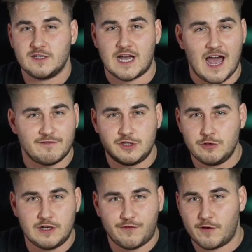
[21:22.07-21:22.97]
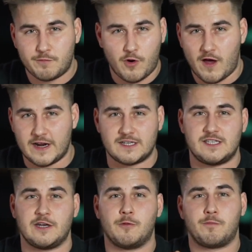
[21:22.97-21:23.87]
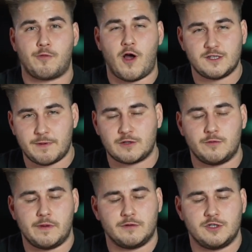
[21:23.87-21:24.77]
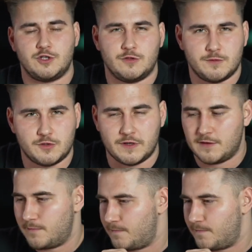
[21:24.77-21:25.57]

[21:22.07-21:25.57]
to have two different products that your prospect will be able to choose between.